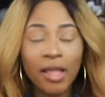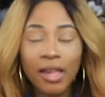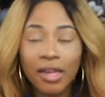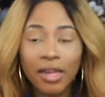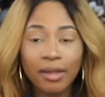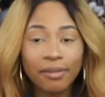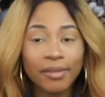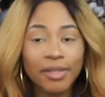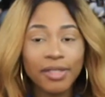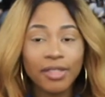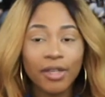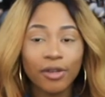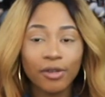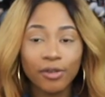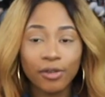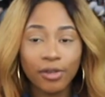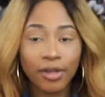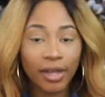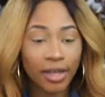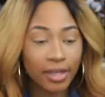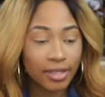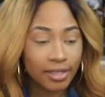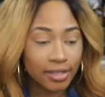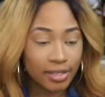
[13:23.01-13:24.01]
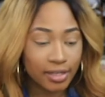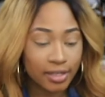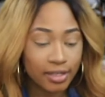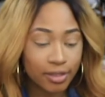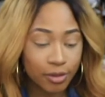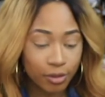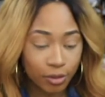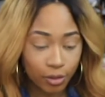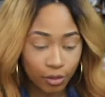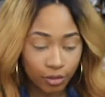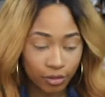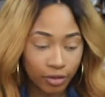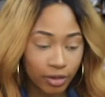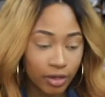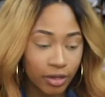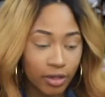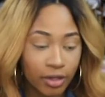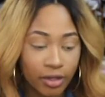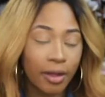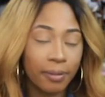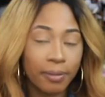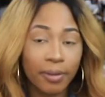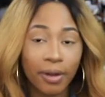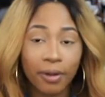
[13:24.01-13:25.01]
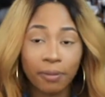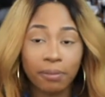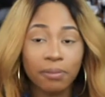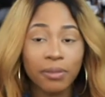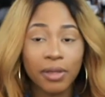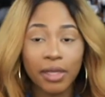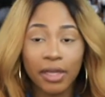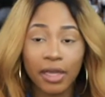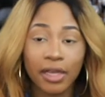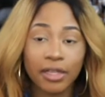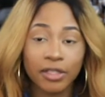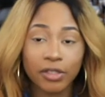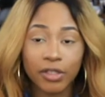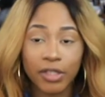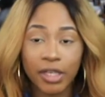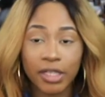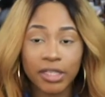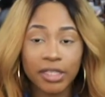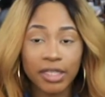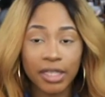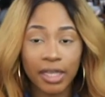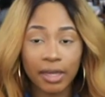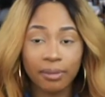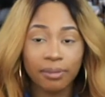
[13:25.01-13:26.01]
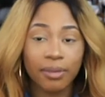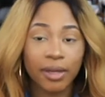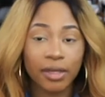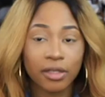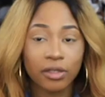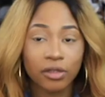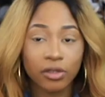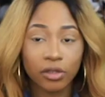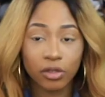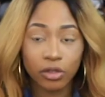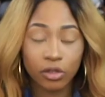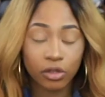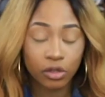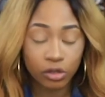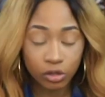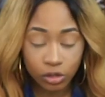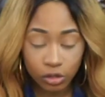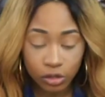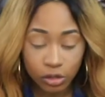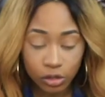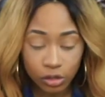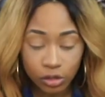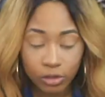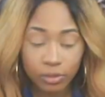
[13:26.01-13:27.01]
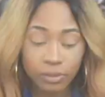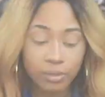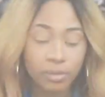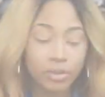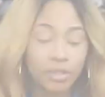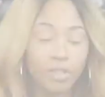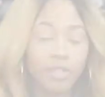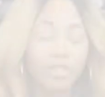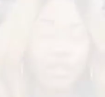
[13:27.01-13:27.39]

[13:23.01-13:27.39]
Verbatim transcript: Let me tell you guys this story about me and trying to get back to YouTube.